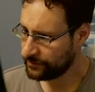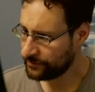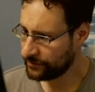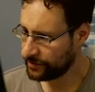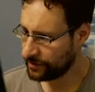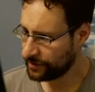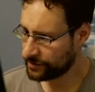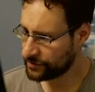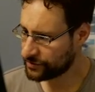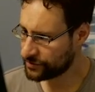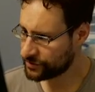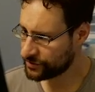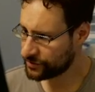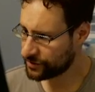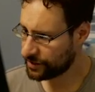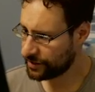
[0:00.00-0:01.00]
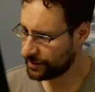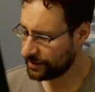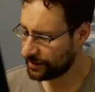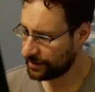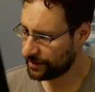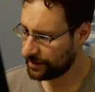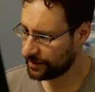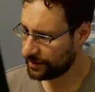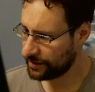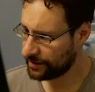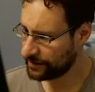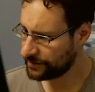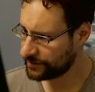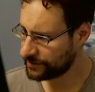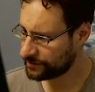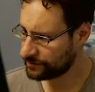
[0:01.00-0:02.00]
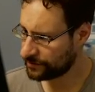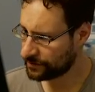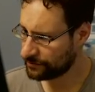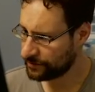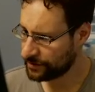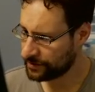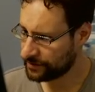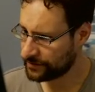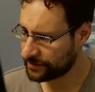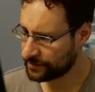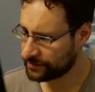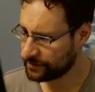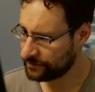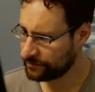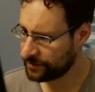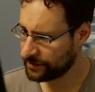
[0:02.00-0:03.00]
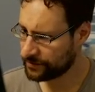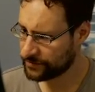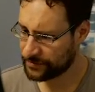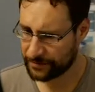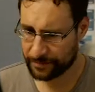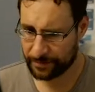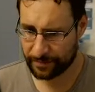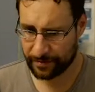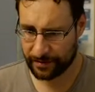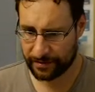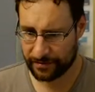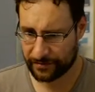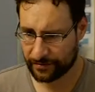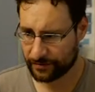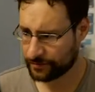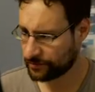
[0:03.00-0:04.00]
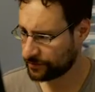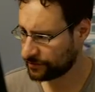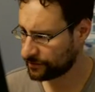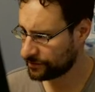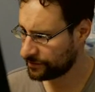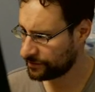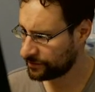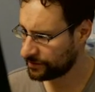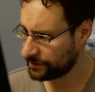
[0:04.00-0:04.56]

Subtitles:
dash S, what, wait a second, did we have a space or not?